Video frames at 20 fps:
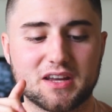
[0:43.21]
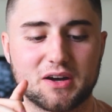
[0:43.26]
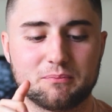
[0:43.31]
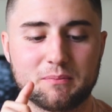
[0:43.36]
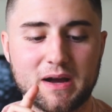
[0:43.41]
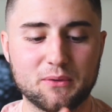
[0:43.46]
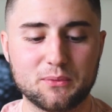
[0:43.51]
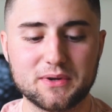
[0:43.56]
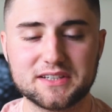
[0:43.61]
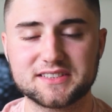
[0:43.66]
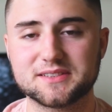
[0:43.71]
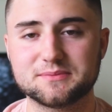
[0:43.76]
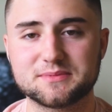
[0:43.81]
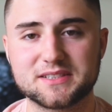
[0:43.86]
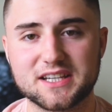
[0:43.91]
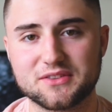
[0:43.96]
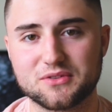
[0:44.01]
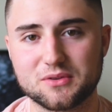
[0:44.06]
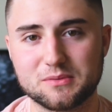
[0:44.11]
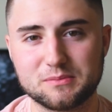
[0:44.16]
my wisdom
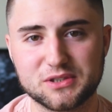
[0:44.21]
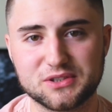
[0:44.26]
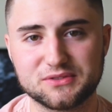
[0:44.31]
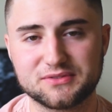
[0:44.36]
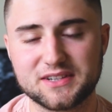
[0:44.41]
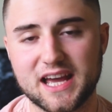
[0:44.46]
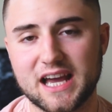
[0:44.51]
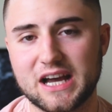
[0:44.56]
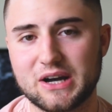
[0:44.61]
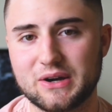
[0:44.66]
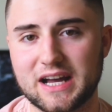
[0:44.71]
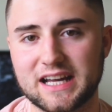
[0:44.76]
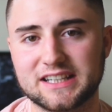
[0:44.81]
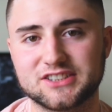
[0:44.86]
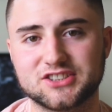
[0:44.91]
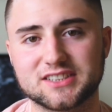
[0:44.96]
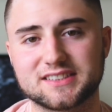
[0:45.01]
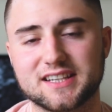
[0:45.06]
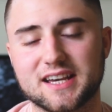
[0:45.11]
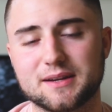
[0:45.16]
teeth removed now. I
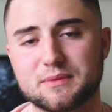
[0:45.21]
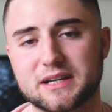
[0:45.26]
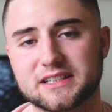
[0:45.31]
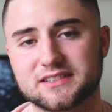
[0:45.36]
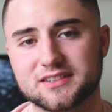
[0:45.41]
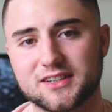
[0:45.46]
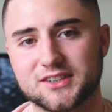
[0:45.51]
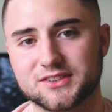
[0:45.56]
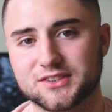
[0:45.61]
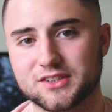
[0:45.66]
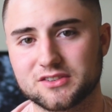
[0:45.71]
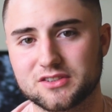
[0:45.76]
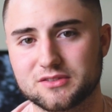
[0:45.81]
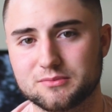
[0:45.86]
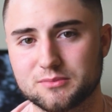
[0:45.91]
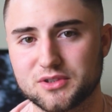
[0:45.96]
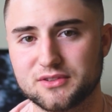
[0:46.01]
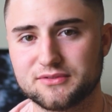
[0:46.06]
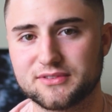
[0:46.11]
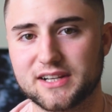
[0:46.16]
just had my tonsils
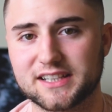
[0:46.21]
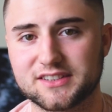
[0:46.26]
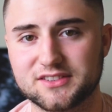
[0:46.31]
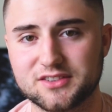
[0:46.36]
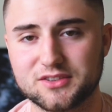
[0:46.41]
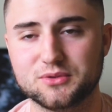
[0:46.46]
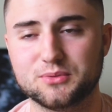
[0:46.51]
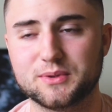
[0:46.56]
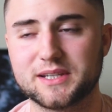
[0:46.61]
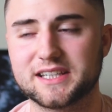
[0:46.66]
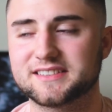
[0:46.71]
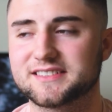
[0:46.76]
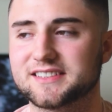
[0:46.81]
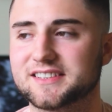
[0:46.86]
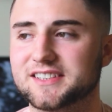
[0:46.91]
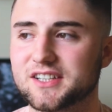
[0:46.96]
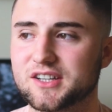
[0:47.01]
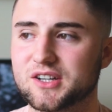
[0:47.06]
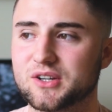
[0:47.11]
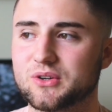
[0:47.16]
removed like two weeks
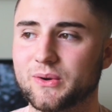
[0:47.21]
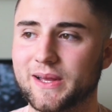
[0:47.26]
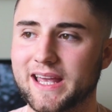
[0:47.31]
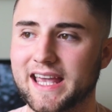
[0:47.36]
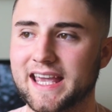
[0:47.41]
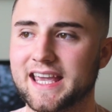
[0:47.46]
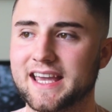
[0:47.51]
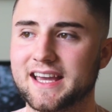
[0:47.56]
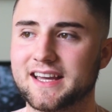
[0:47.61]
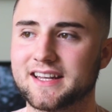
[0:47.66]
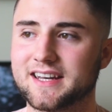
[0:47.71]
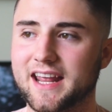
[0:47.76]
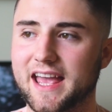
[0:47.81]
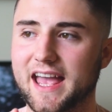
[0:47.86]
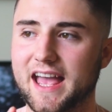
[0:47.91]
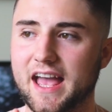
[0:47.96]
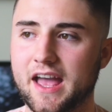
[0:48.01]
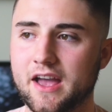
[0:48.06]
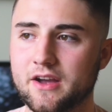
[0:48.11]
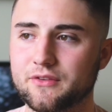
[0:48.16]
ago, and
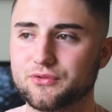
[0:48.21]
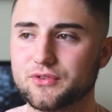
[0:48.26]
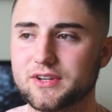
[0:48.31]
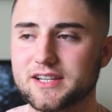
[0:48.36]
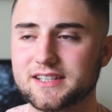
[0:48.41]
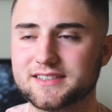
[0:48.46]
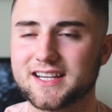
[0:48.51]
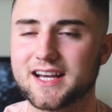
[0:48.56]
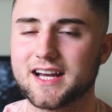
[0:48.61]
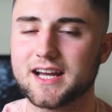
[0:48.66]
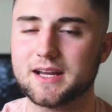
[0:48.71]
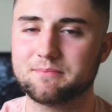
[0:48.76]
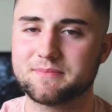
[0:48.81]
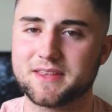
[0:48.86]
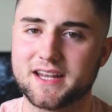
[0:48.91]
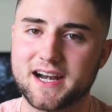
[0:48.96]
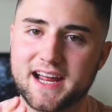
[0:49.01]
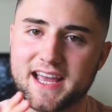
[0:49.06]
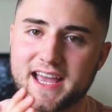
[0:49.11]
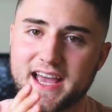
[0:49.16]
every time
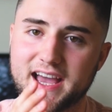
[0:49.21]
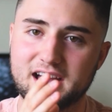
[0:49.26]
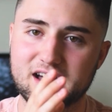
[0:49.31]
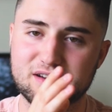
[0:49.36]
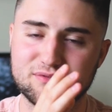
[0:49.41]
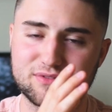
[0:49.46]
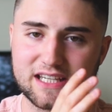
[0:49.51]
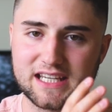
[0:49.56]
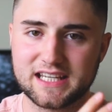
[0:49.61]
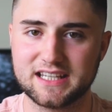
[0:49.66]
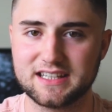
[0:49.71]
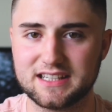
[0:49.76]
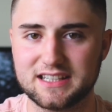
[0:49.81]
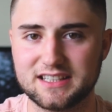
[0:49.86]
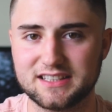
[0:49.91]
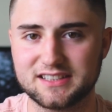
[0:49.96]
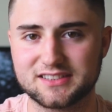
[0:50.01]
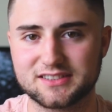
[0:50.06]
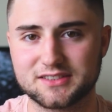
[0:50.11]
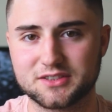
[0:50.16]
that I have
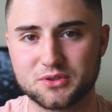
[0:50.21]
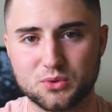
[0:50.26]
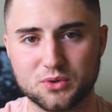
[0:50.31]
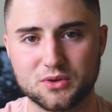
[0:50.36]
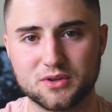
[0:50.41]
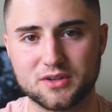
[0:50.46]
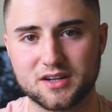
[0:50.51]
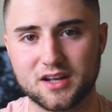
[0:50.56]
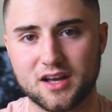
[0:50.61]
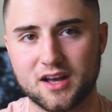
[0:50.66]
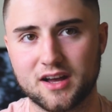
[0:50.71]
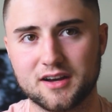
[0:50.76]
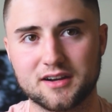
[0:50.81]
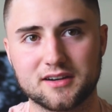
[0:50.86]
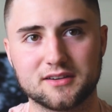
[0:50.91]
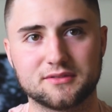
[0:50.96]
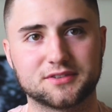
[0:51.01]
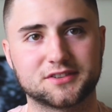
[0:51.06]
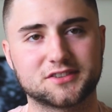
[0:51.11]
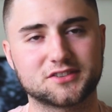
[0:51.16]
any sort
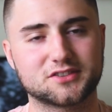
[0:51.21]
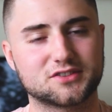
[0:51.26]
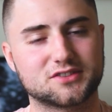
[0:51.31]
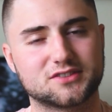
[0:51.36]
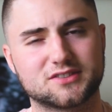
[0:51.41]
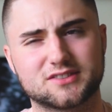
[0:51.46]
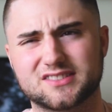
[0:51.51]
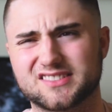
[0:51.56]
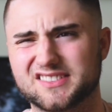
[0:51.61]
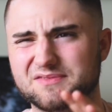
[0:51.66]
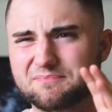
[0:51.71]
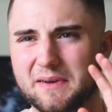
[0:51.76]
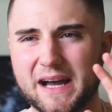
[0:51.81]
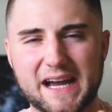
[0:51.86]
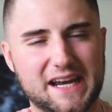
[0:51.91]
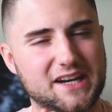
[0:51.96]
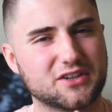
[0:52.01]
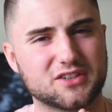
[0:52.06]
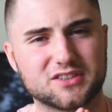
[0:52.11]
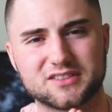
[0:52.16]
of
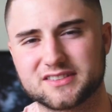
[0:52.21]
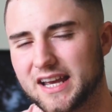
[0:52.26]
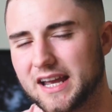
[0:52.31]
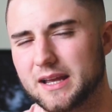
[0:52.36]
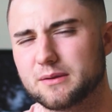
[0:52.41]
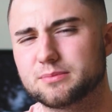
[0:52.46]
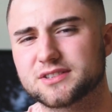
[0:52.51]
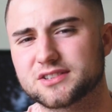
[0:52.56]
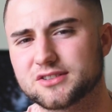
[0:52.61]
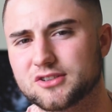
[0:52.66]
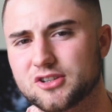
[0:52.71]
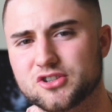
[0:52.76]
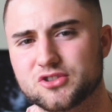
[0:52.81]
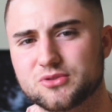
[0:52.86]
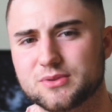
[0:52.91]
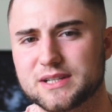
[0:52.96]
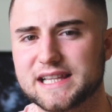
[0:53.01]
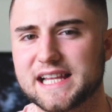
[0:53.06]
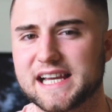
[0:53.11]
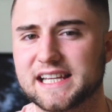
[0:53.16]
minor type
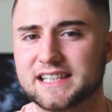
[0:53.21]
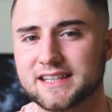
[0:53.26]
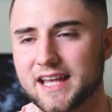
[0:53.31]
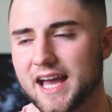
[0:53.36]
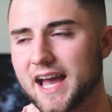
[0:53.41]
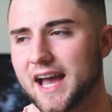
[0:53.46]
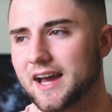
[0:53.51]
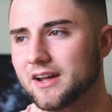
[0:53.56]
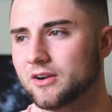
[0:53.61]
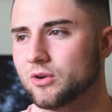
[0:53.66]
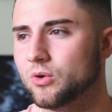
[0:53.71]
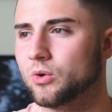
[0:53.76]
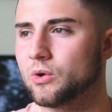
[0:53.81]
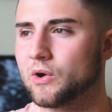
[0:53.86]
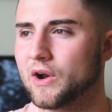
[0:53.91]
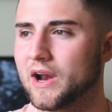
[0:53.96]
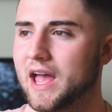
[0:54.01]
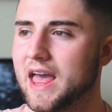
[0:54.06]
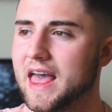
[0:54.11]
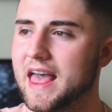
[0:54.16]
surgery like that
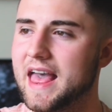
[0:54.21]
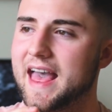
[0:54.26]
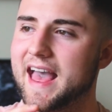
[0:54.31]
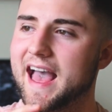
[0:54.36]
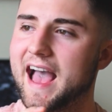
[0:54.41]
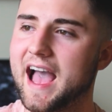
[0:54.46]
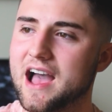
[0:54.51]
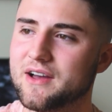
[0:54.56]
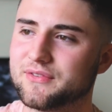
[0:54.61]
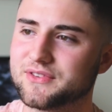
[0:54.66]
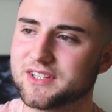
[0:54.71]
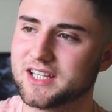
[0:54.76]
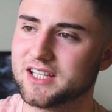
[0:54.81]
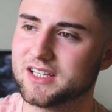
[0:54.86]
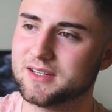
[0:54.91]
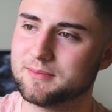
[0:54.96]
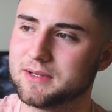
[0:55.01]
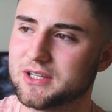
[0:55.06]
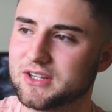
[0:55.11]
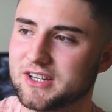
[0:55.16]
or have to
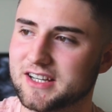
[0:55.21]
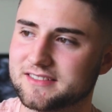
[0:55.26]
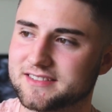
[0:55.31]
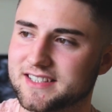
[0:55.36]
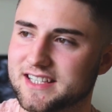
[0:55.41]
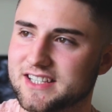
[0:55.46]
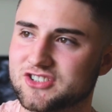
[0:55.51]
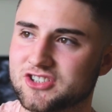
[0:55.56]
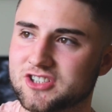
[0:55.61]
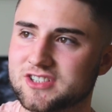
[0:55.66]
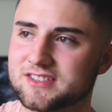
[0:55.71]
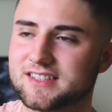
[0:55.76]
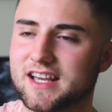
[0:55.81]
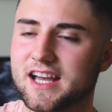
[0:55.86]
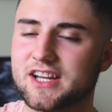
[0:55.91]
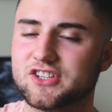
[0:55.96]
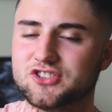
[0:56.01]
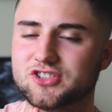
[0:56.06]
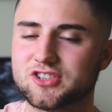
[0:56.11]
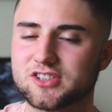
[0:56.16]
get immunizations,
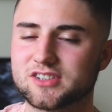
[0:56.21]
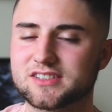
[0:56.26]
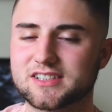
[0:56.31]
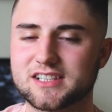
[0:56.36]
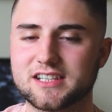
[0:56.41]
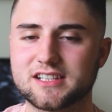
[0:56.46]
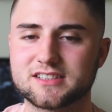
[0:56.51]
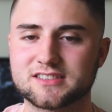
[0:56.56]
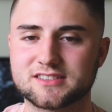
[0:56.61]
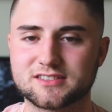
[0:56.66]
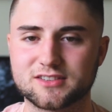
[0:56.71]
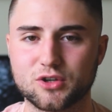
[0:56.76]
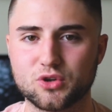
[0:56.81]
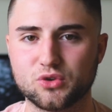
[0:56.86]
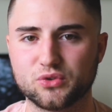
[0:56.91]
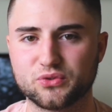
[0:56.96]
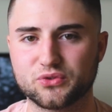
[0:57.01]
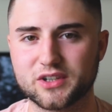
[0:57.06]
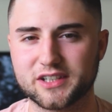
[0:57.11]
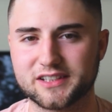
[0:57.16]
I just get
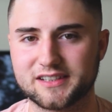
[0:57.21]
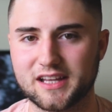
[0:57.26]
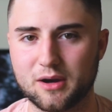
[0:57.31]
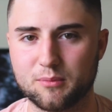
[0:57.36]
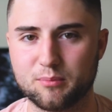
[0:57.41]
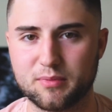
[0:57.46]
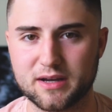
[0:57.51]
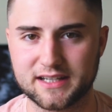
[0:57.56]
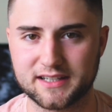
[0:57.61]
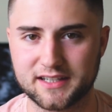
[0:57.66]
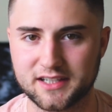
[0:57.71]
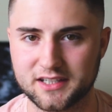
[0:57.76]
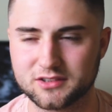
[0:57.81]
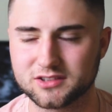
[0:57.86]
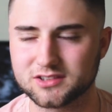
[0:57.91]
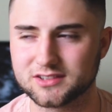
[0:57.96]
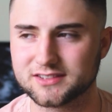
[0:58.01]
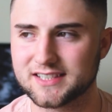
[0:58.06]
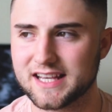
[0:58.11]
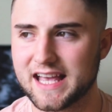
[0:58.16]
so freaked out by
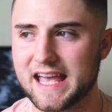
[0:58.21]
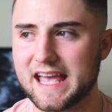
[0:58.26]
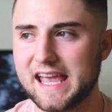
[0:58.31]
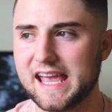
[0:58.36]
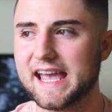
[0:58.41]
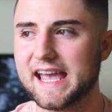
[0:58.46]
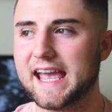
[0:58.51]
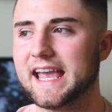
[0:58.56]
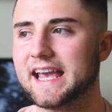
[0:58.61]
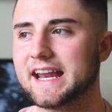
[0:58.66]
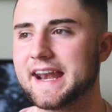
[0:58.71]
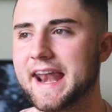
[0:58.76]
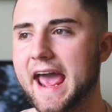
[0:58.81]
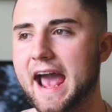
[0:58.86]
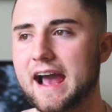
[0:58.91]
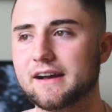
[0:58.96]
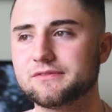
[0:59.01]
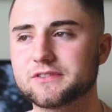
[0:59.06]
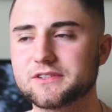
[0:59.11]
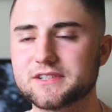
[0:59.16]
needles. And
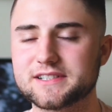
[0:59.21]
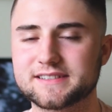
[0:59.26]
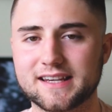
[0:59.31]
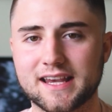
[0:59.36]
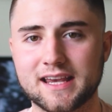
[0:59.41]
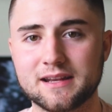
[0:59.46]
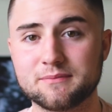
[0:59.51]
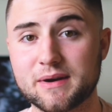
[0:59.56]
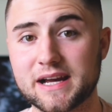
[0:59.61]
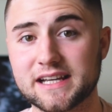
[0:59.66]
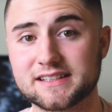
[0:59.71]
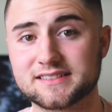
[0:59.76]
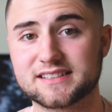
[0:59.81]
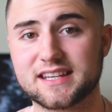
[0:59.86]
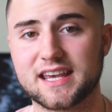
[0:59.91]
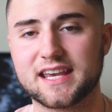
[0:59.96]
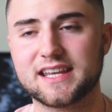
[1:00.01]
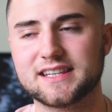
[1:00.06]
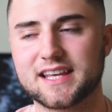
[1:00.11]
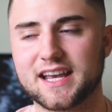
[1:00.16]
after it's in my
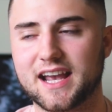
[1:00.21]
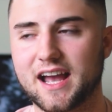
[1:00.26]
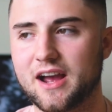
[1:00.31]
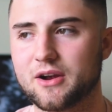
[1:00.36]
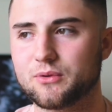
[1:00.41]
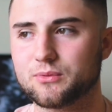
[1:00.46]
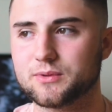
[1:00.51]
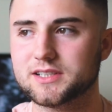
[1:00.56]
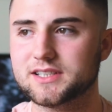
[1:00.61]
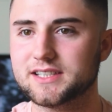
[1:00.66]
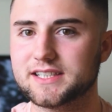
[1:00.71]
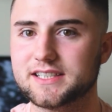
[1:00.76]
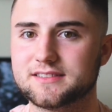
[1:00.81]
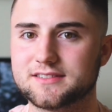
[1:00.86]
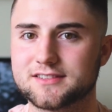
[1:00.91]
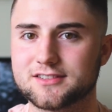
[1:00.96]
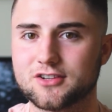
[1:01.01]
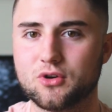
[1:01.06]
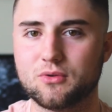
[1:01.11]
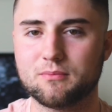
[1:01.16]
skin, like, I really
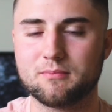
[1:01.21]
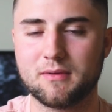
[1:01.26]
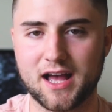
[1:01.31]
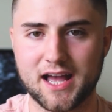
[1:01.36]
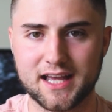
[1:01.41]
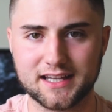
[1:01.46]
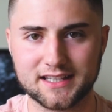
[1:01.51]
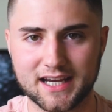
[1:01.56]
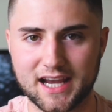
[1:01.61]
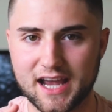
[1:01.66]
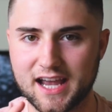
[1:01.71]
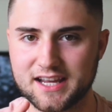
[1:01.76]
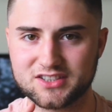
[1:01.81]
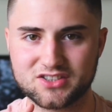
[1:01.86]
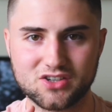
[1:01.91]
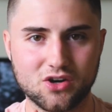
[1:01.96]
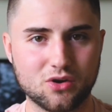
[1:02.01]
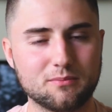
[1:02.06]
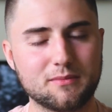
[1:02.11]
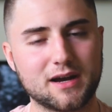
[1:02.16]
don't mind. Like, I
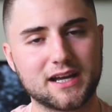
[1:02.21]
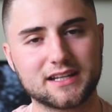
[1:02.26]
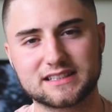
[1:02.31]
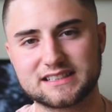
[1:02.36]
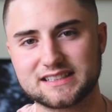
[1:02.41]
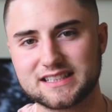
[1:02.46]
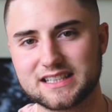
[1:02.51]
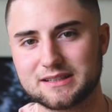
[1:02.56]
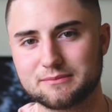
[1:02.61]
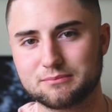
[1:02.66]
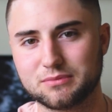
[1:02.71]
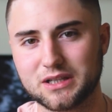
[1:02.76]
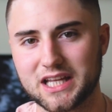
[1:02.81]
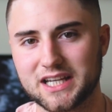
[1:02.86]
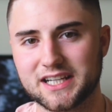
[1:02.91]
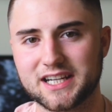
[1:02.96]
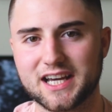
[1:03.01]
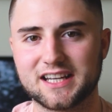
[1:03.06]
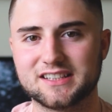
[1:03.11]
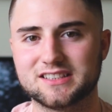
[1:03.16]
don't mind seeing
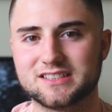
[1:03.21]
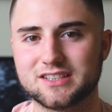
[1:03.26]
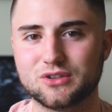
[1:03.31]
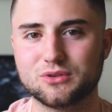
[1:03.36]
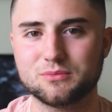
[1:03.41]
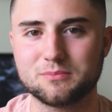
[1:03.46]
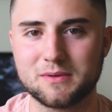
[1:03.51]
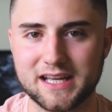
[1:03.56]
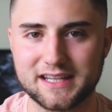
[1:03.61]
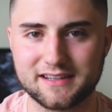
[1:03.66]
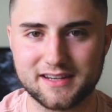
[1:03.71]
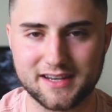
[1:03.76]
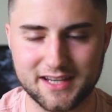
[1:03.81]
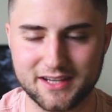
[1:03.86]
blood, I don't mind